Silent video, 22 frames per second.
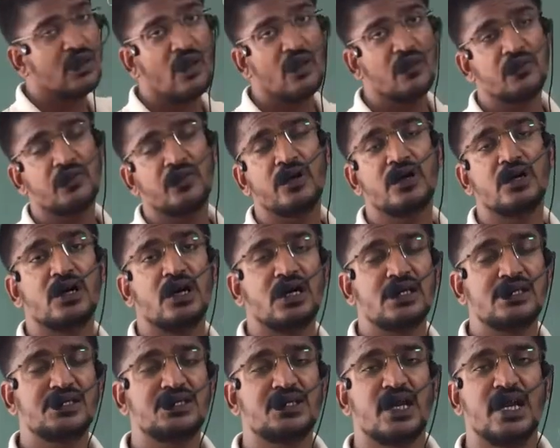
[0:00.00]
of
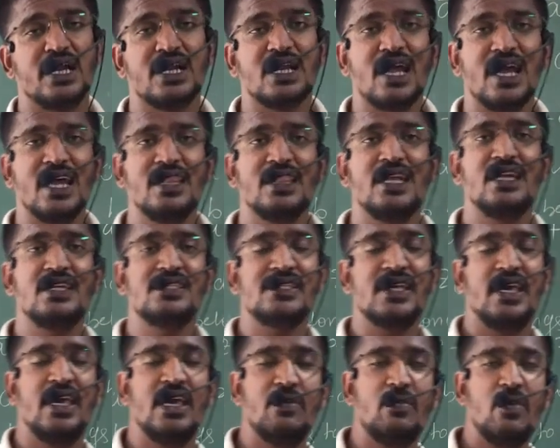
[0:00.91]
a straight line, that
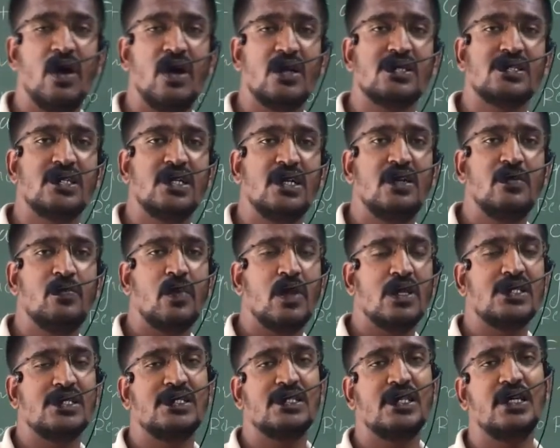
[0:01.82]
is A bar z
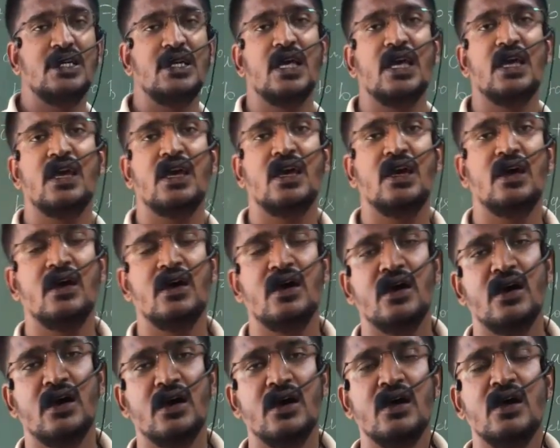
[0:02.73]
plus z
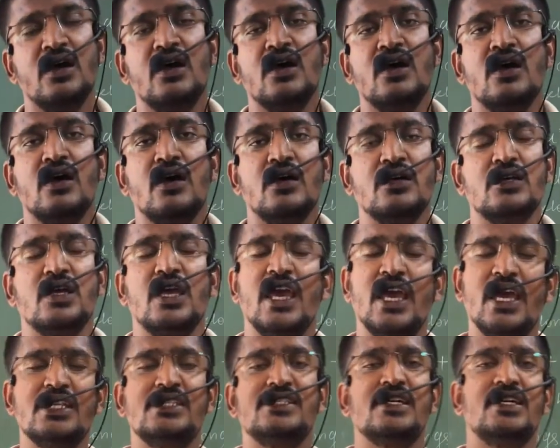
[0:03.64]

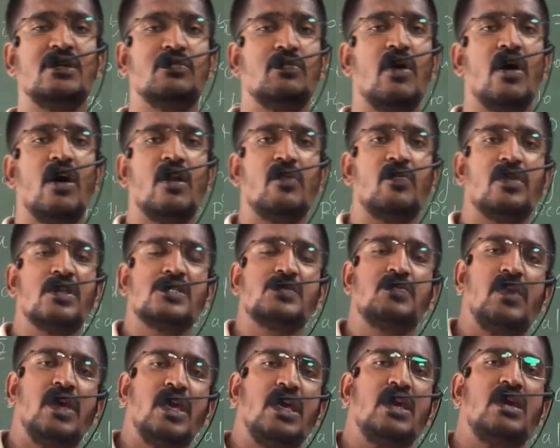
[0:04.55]
A z bar
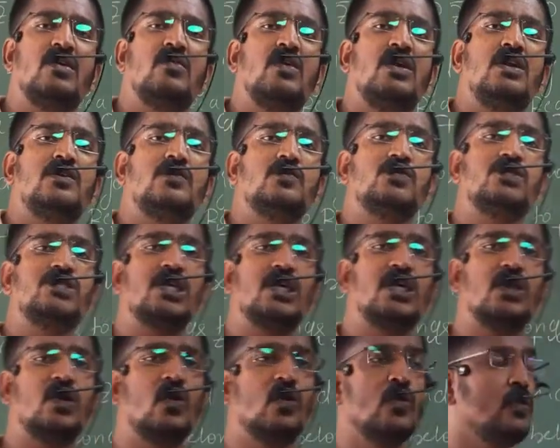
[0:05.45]
plus b equal to
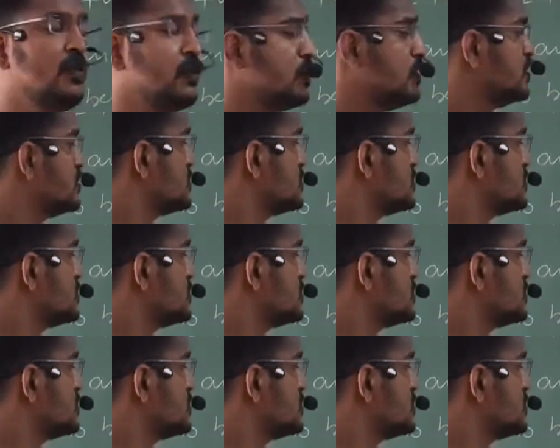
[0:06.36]
0. The